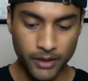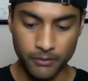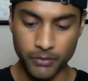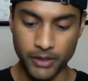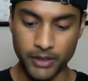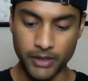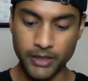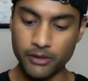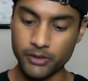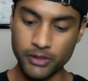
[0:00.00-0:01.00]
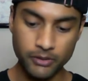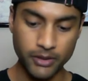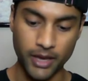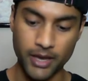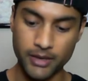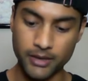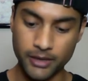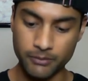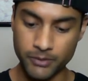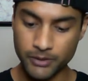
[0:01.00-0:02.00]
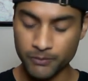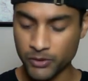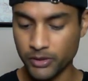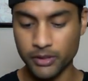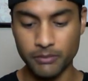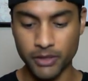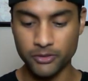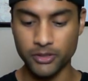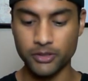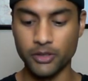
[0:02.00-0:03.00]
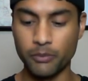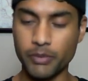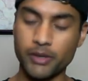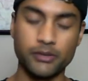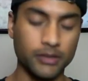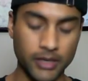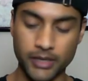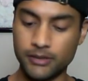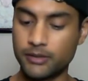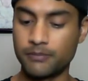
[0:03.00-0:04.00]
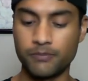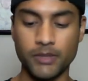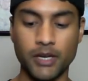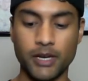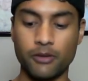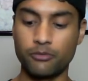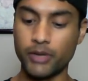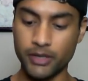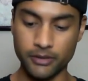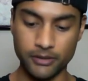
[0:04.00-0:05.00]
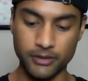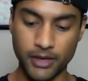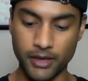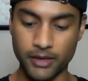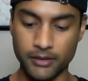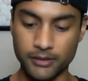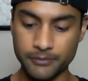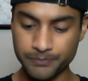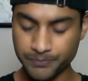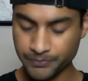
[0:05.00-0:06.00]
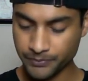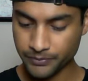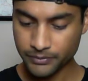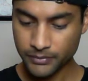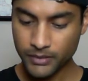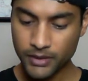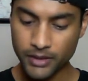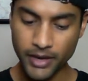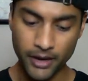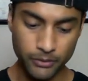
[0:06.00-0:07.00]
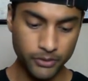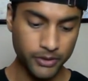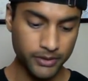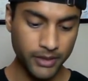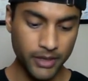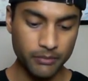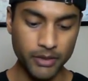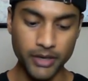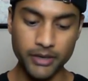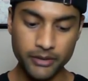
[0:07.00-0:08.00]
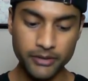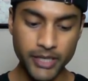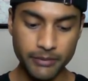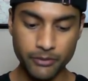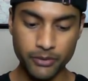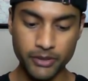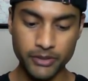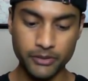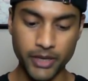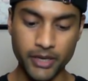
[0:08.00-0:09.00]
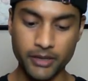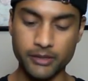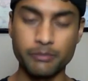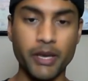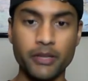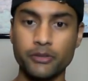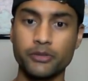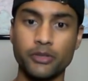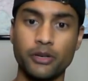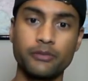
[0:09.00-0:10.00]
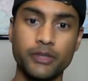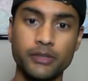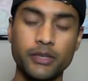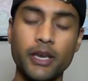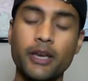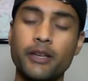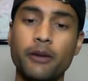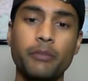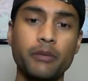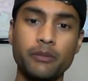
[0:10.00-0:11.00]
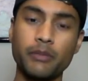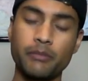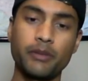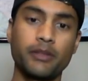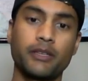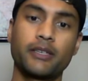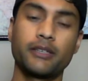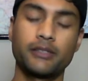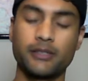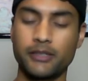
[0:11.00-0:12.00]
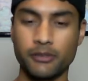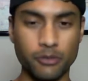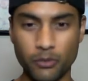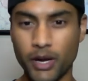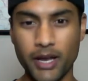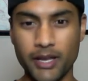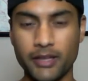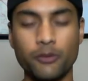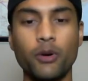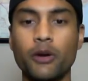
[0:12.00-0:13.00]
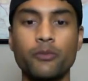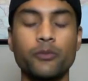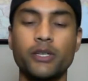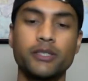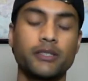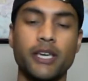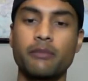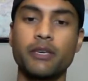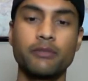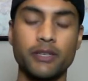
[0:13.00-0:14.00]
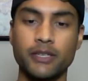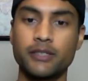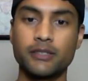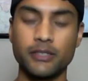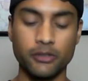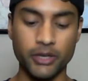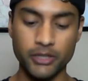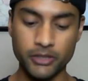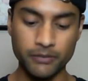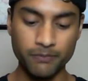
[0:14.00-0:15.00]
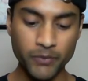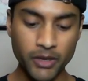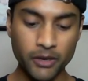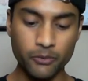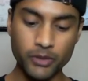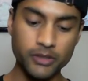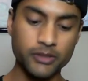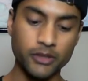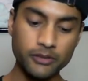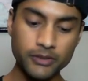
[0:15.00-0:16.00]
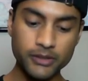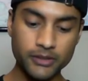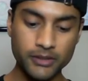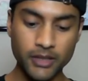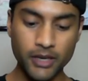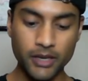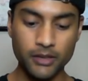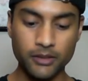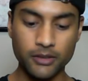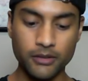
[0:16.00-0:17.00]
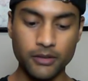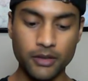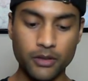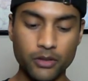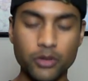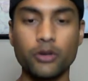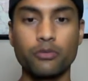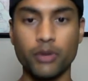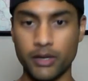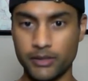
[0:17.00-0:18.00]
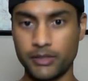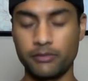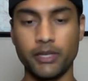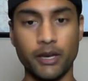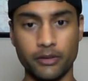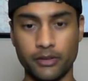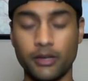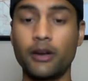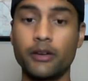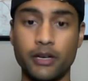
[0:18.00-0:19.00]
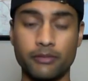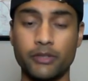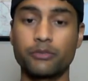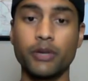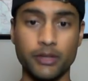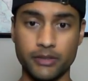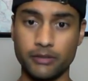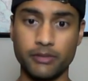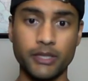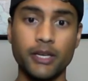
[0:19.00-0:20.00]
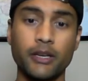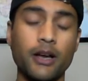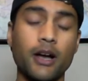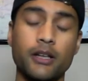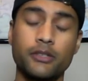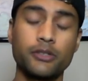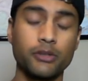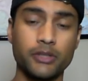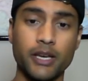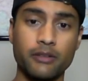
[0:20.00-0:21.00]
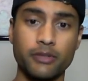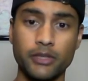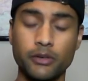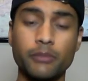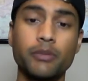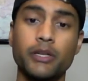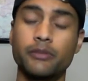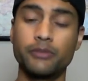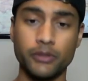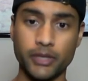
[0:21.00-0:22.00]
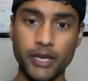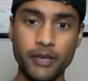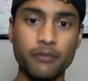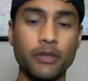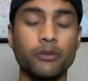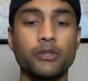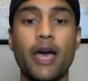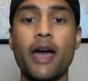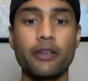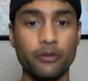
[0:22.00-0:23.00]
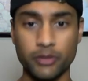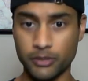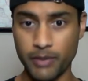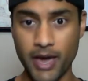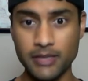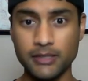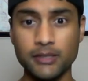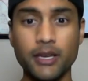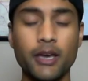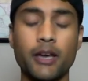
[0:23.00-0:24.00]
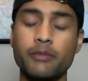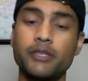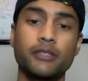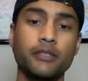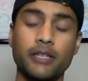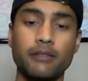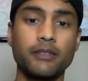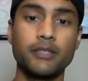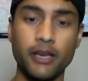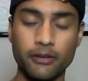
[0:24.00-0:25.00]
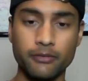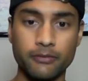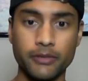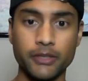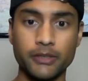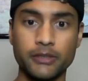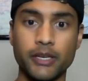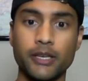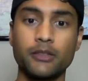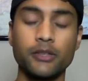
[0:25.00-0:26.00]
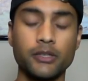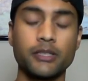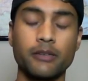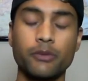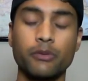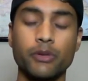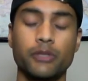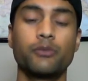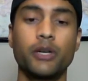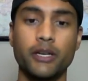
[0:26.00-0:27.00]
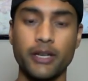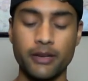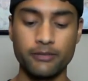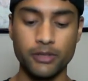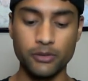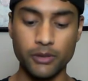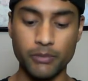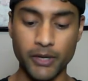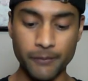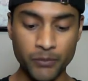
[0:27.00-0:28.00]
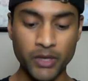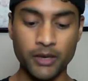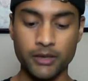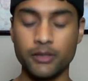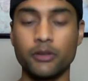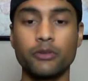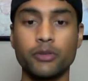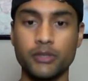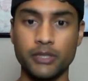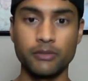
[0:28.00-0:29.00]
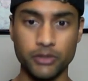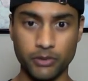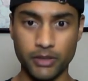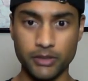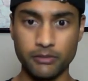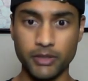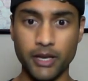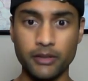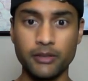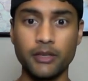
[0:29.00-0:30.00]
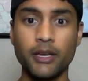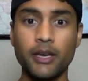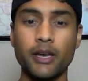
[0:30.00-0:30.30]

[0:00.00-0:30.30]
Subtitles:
But we'll start with the hate games. So I already mentioned, Bears, Lions, Raiders, and Cowboys. But another game I really do hate is Panthers, Dolphins. Now, people might be thinking, it's just why is this game even in consideration? Well, the Dolphins look relatively healthy on offense, relatively. Tua Tagovailoa played a full game. He was accurate with his passes. I mean, he still didn't have the downfield looks that we really wanted out of Tua, but the receivers are relatively healthy.